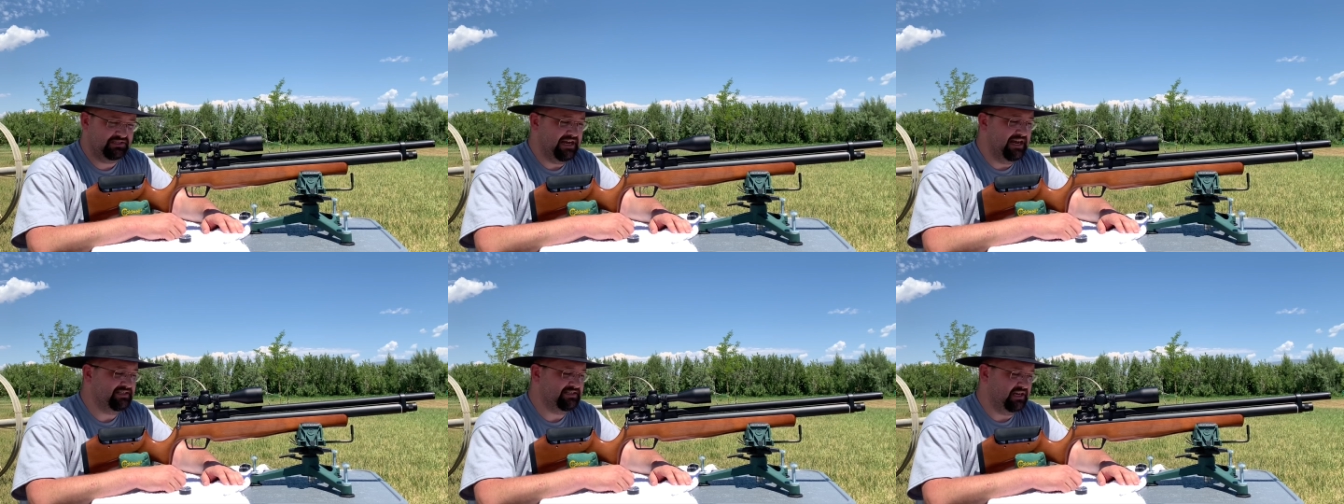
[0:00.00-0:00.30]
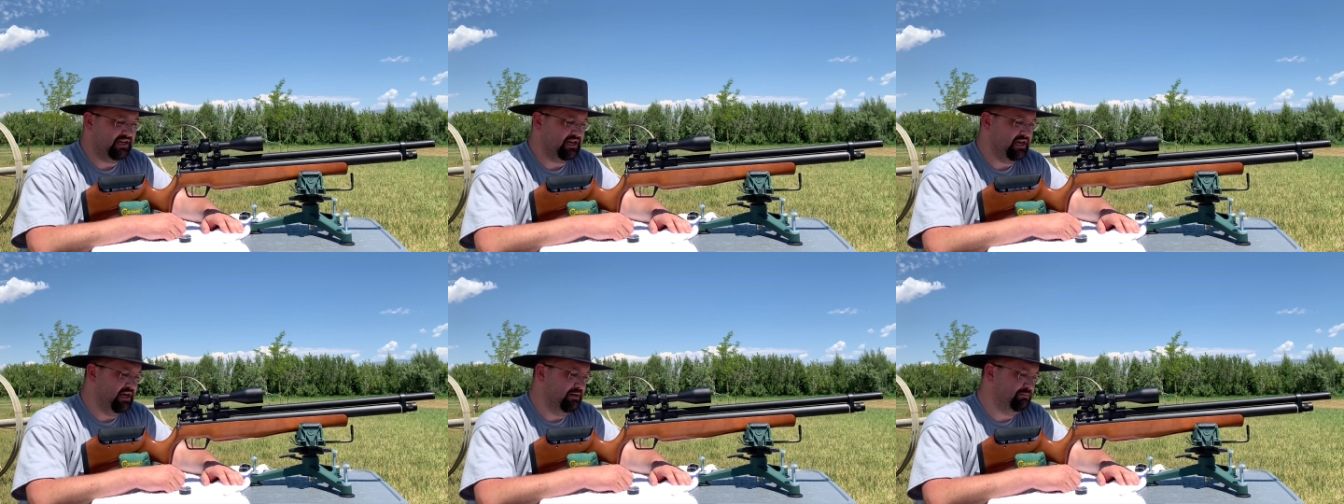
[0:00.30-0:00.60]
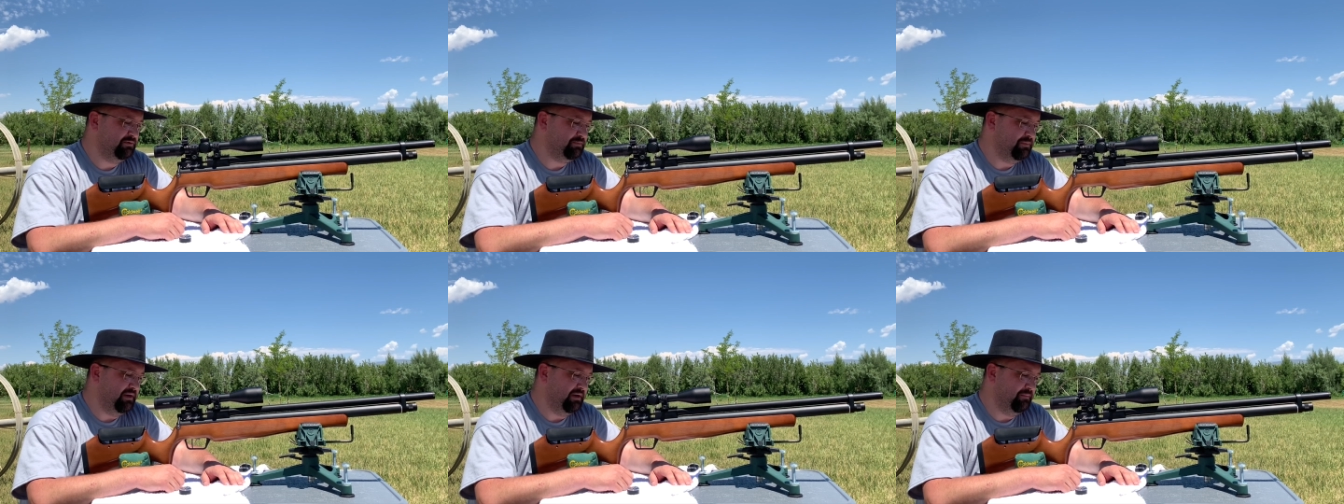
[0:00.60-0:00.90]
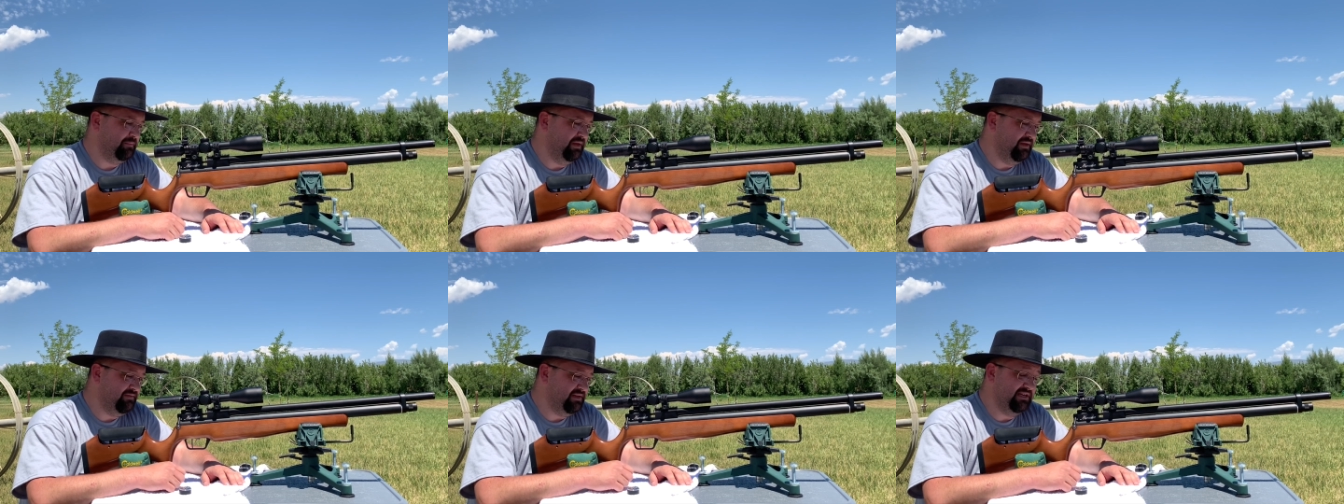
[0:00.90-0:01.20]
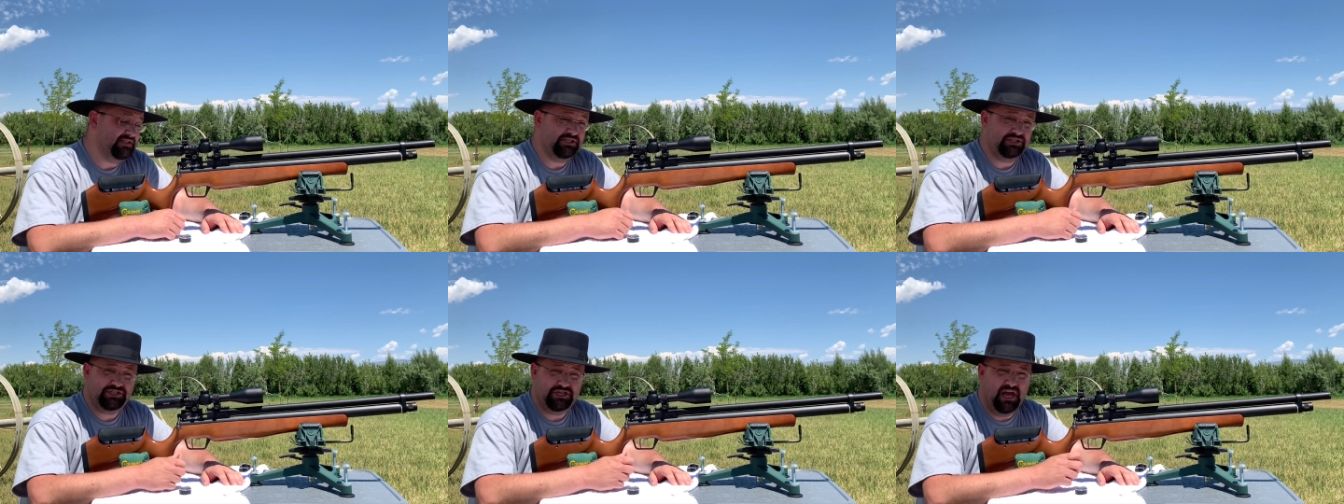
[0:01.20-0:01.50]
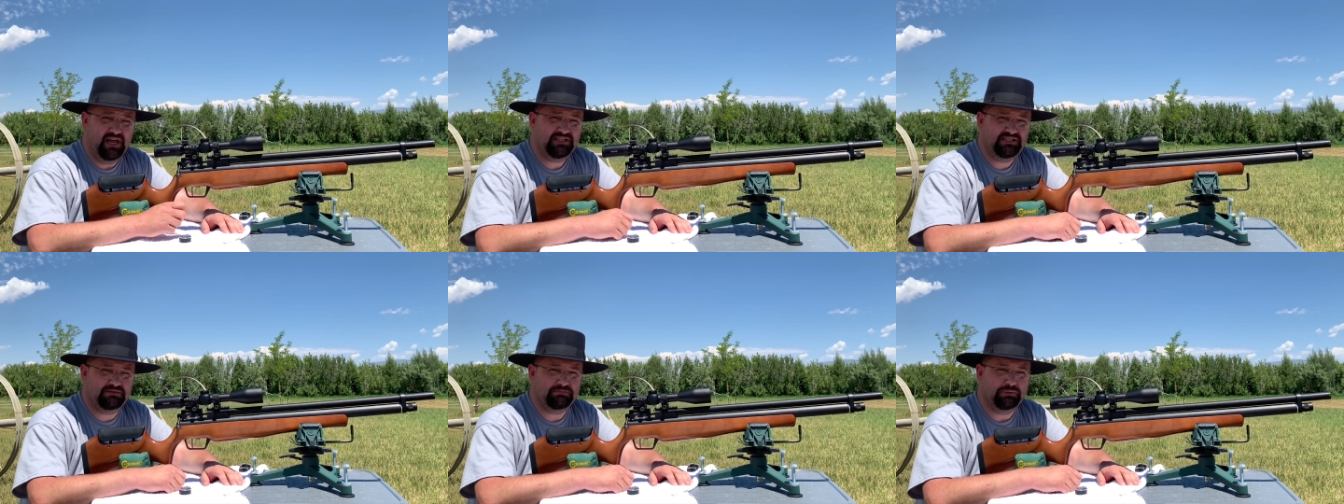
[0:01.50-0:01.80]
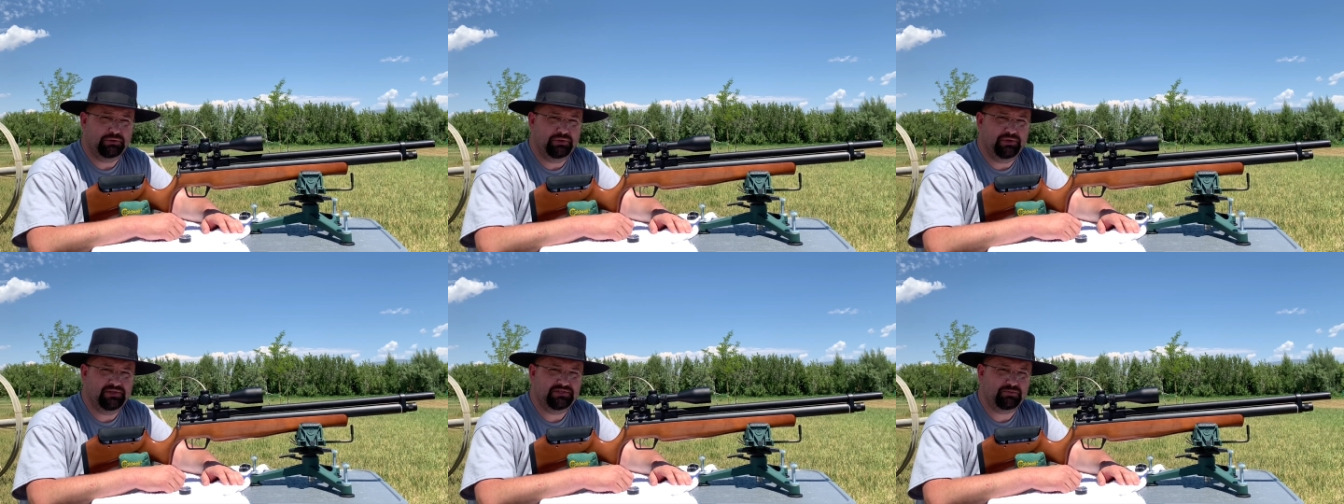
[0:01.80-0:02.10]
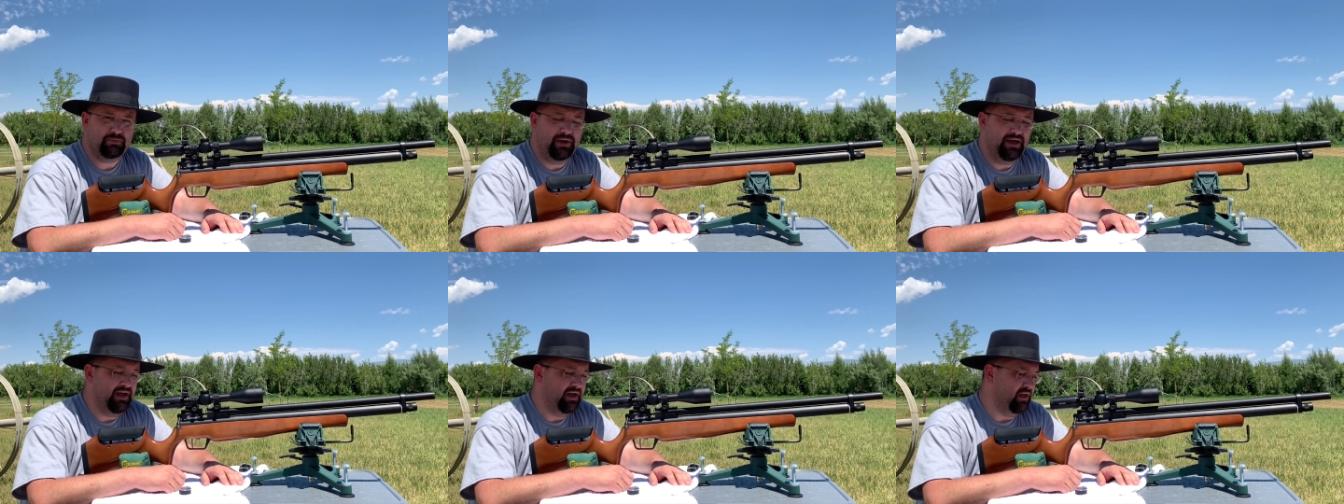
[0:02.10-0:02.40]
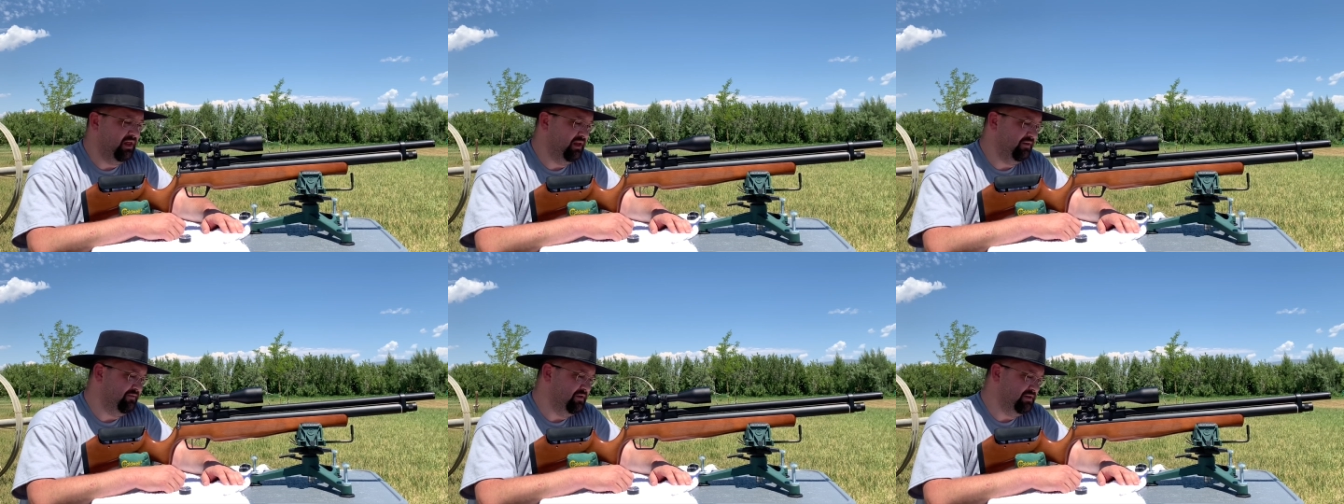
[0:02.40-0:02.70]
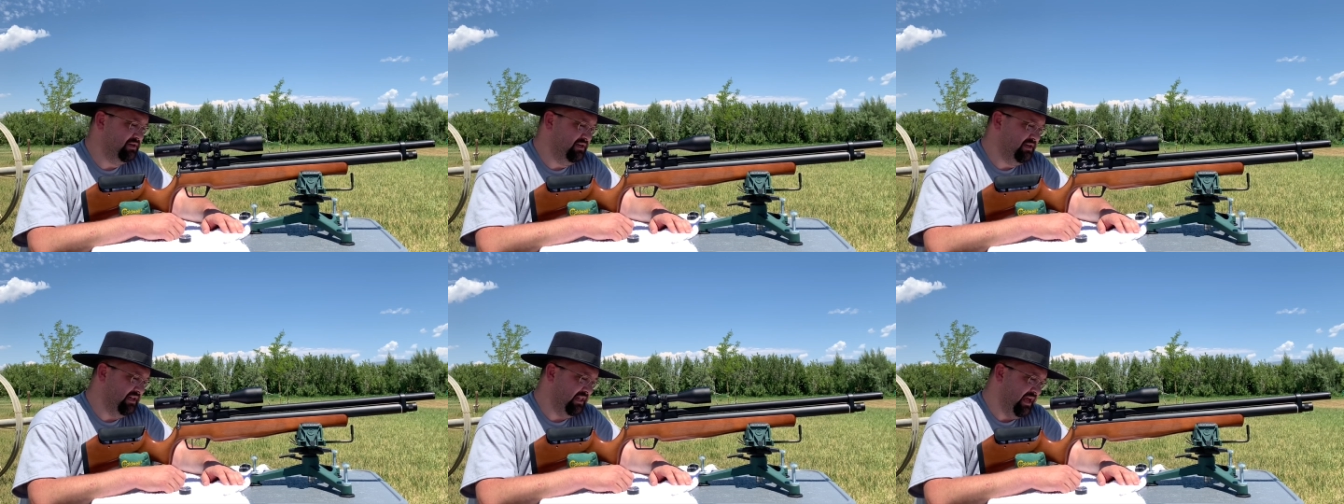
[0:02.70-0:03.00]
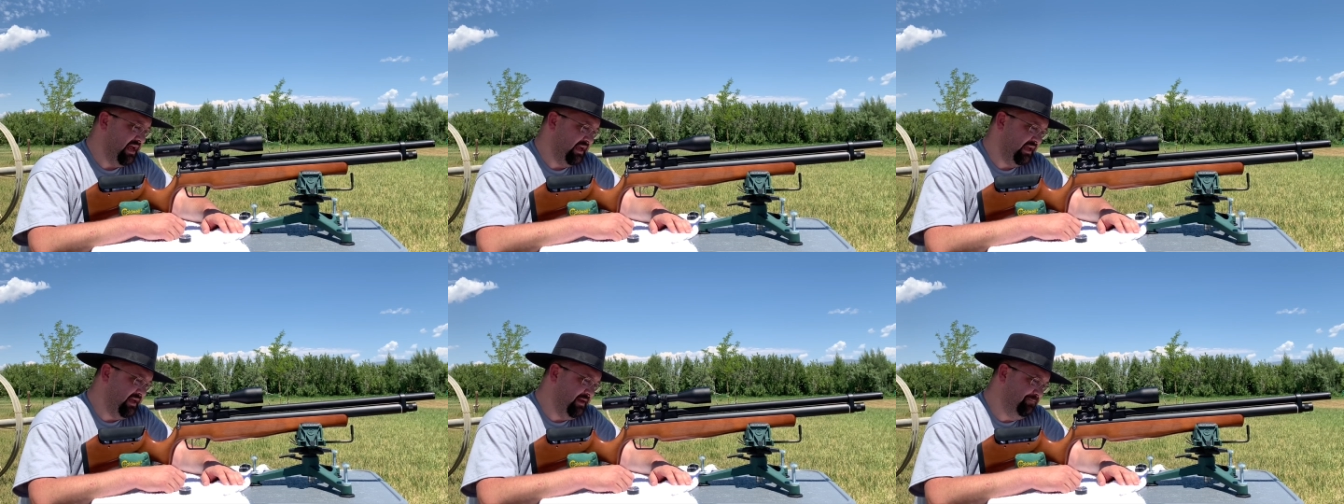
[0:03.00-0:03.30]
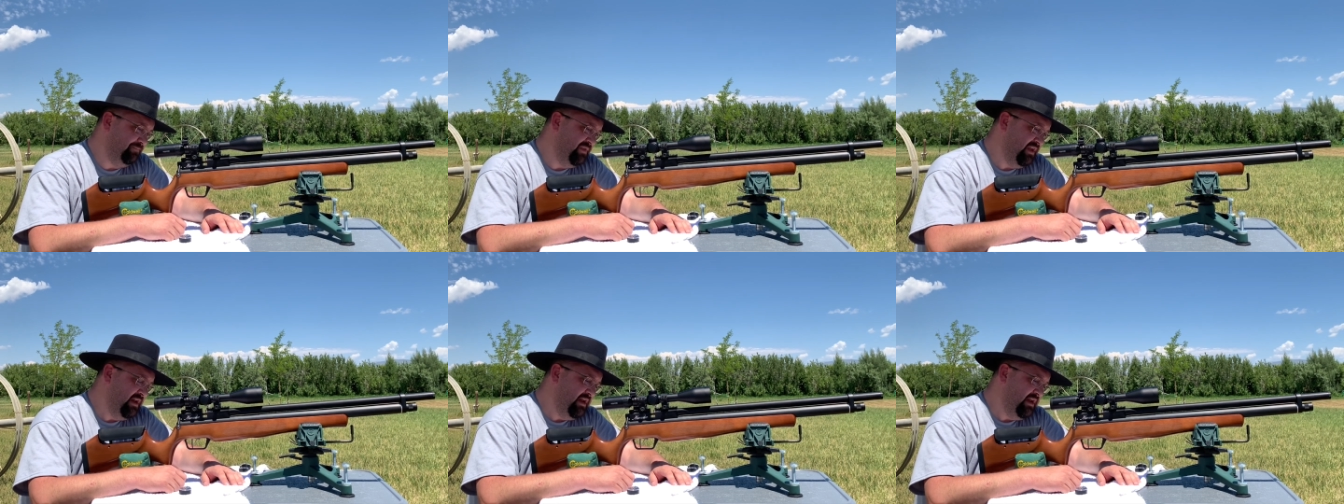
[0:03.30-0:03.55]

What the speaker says: as it comes, but I believe it is adjustable as well if you didn't like it.